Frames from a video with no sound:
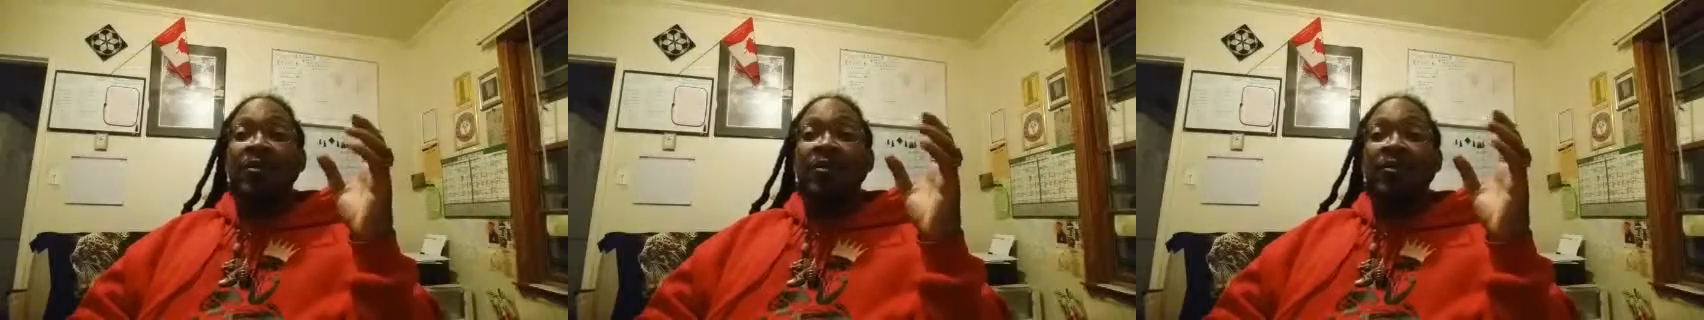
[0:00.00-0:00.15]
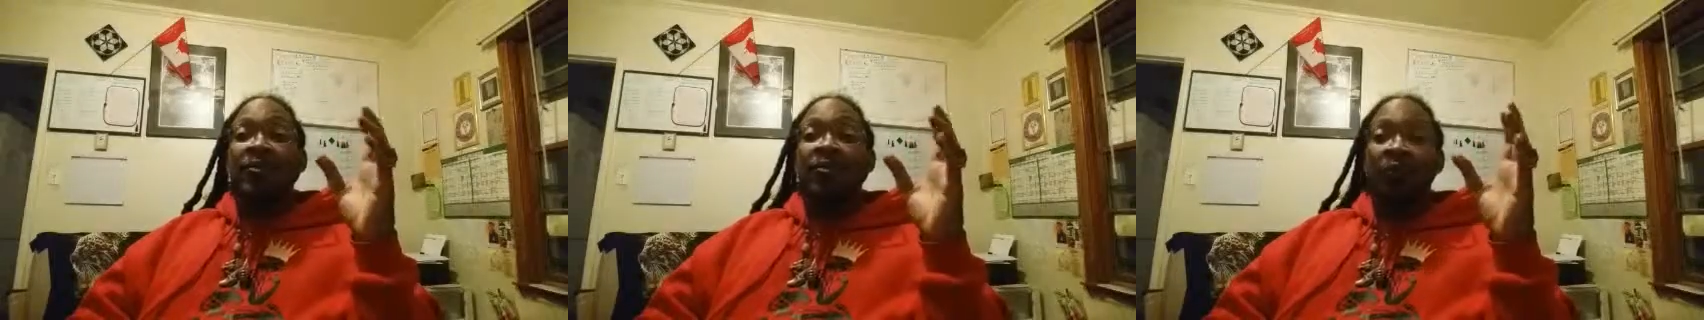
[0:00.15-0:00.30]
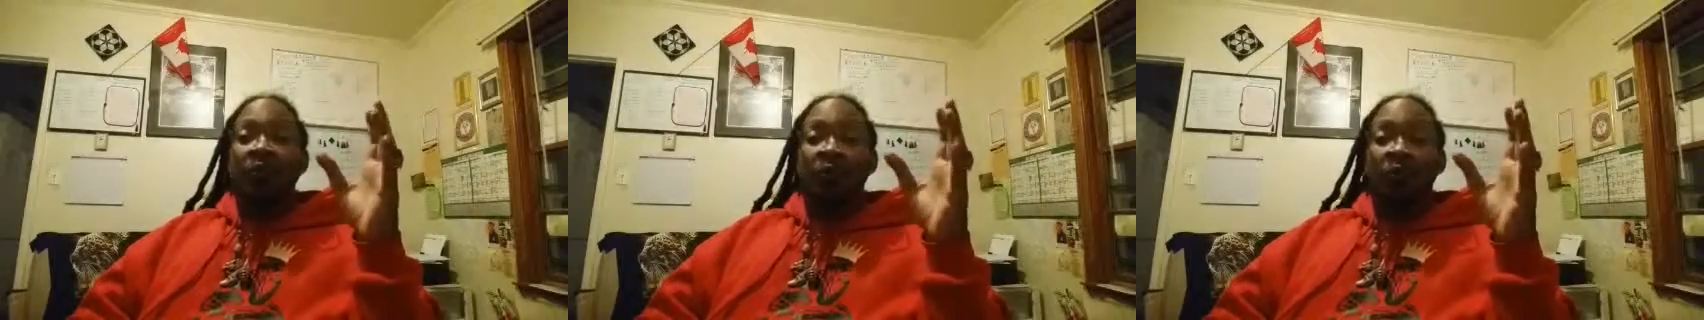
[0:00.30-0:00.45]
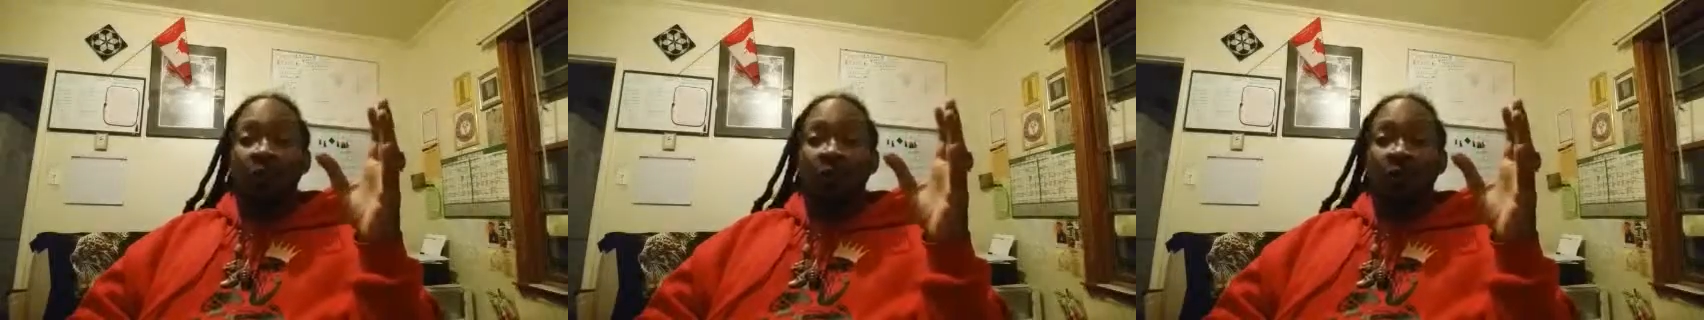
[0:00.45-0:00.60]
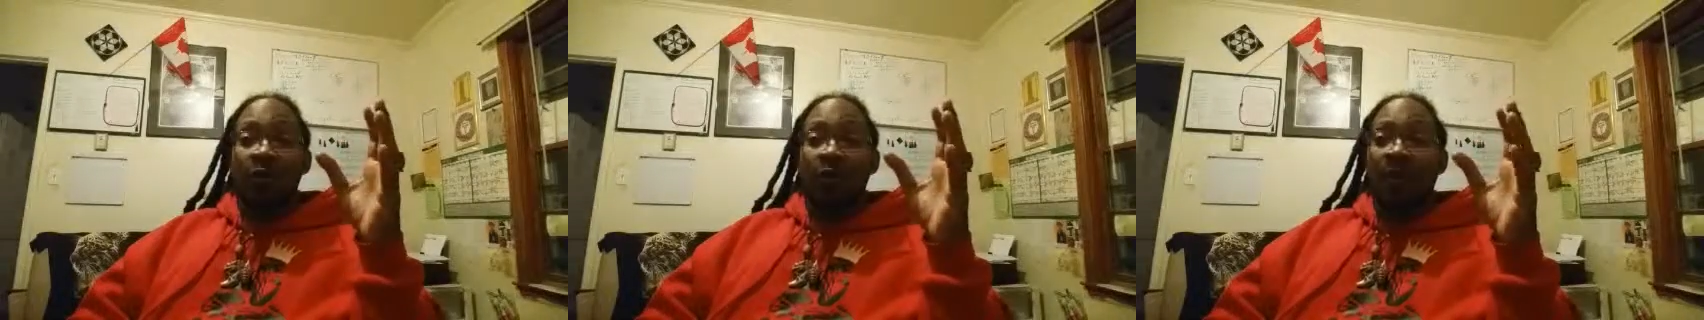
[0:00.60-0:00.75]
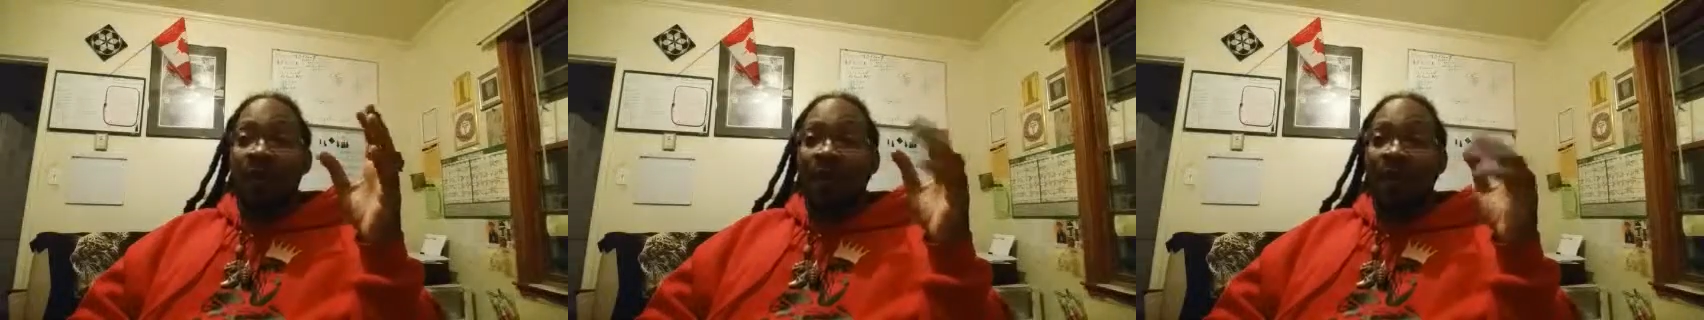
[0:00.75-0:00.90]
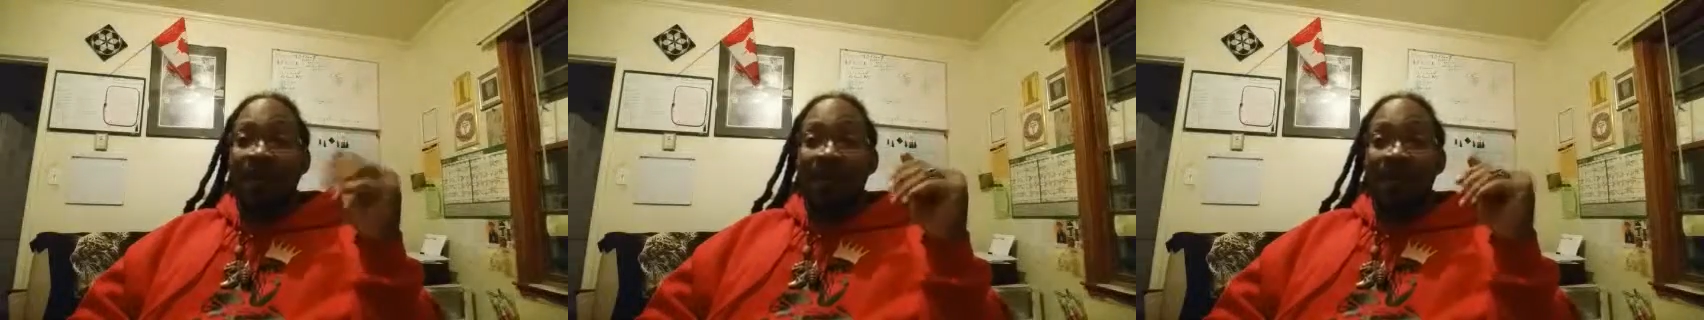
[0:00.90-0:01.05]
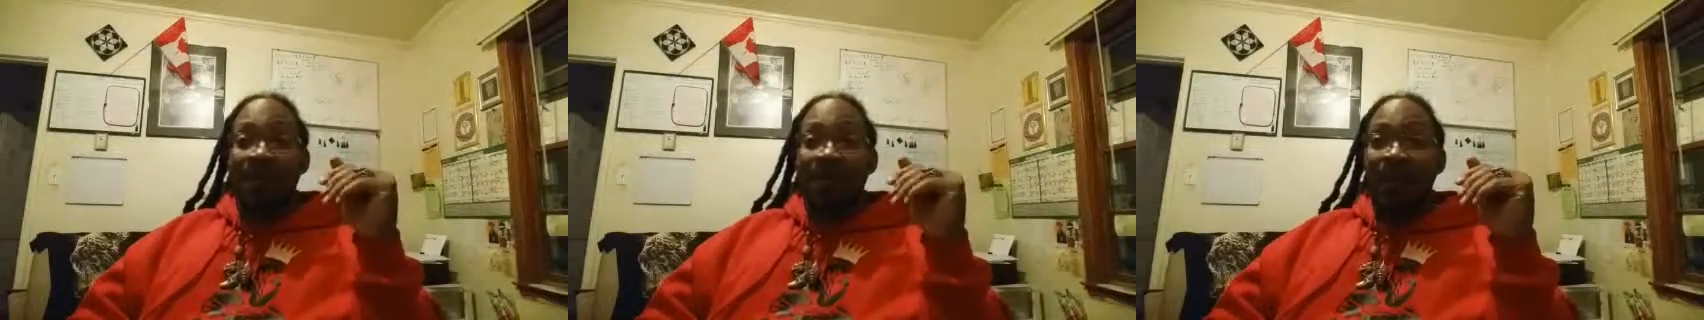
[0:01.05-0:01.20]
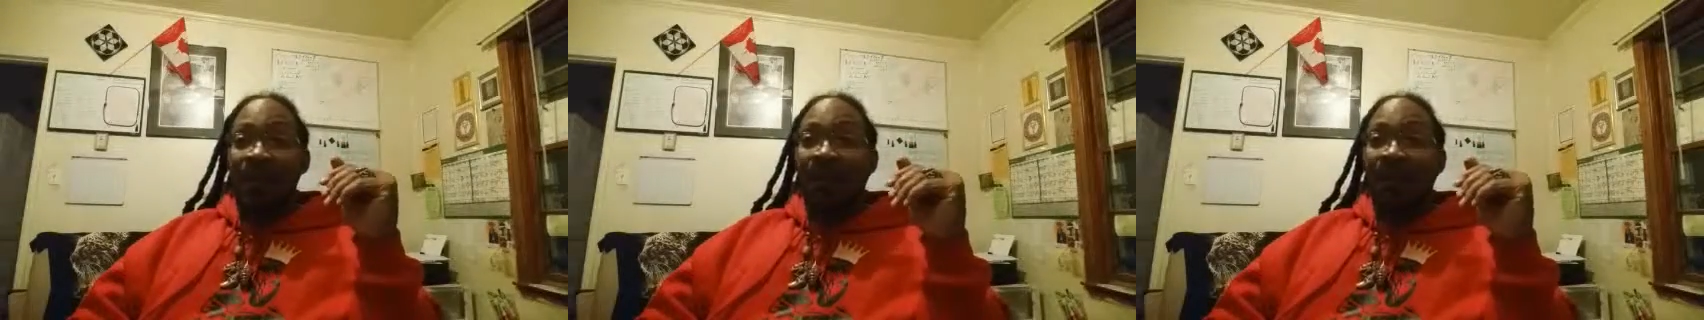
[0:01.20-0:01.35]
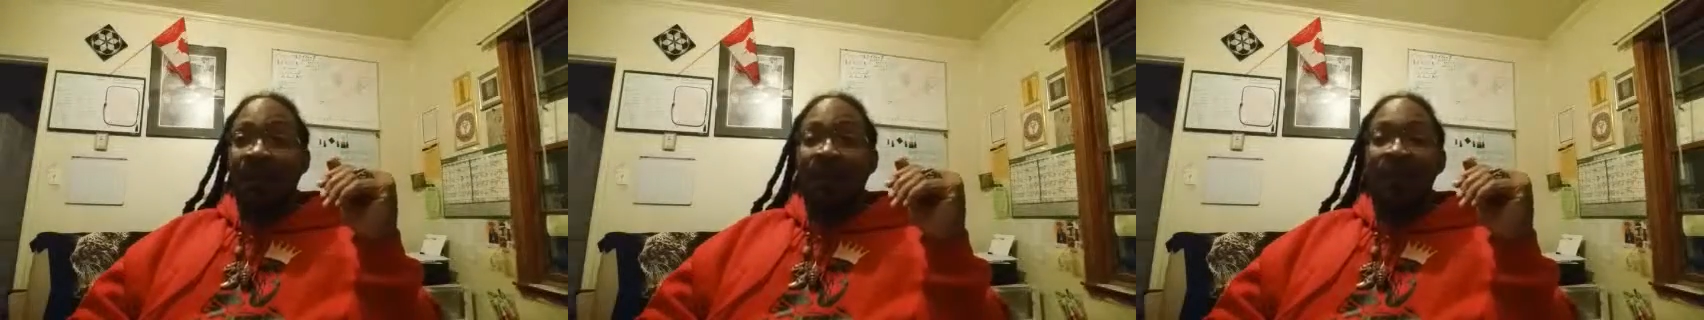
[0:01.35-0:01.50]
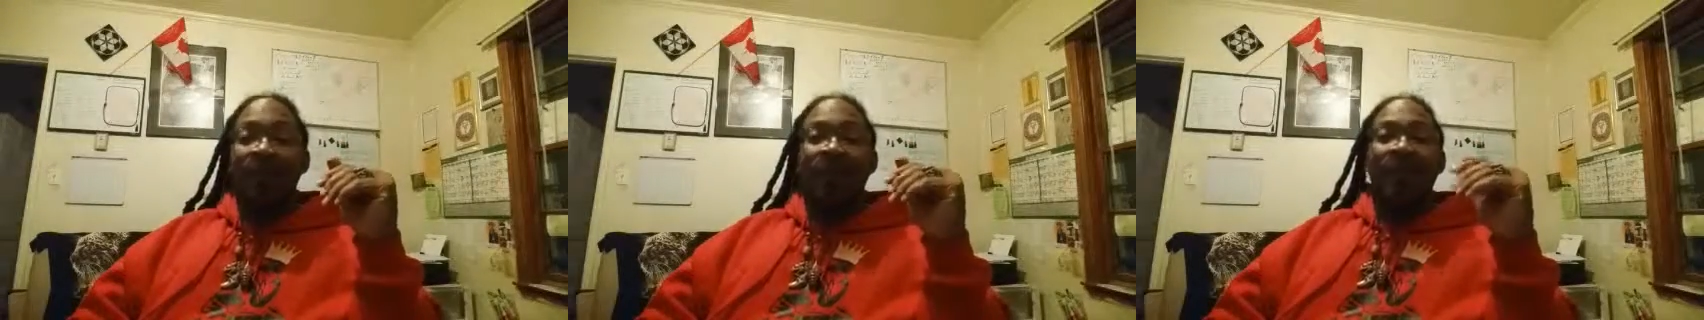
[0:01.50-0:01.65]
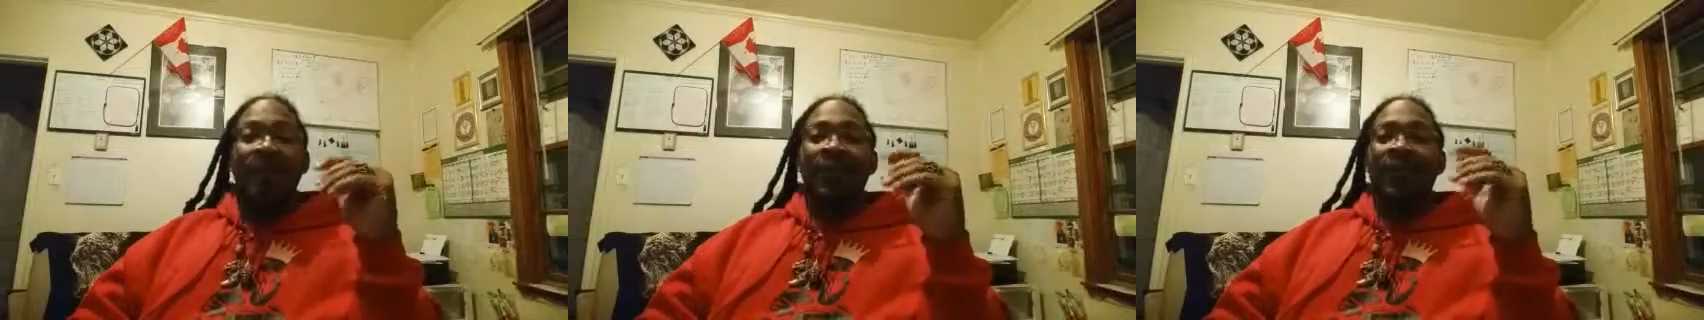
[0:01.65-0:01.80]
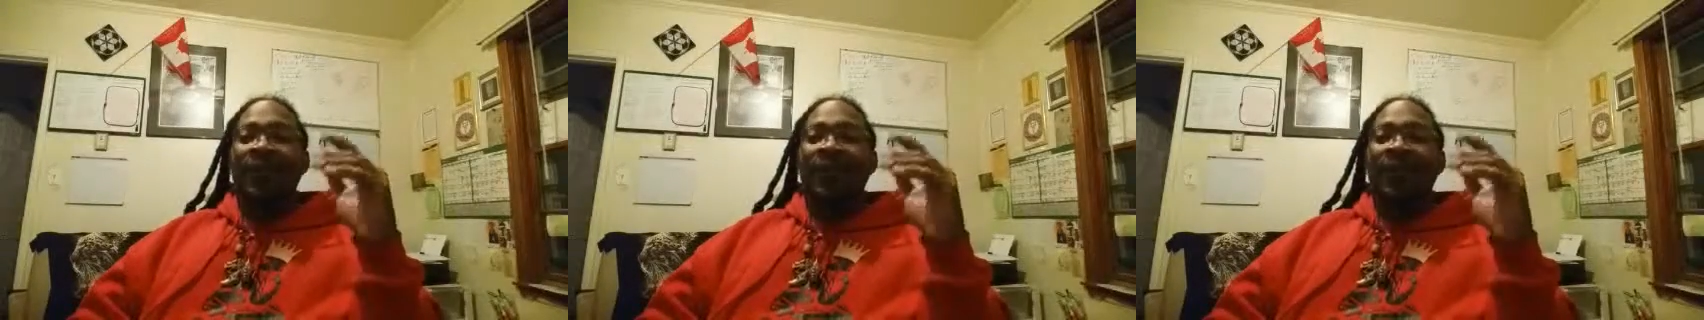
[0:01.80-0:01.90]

using the word amen.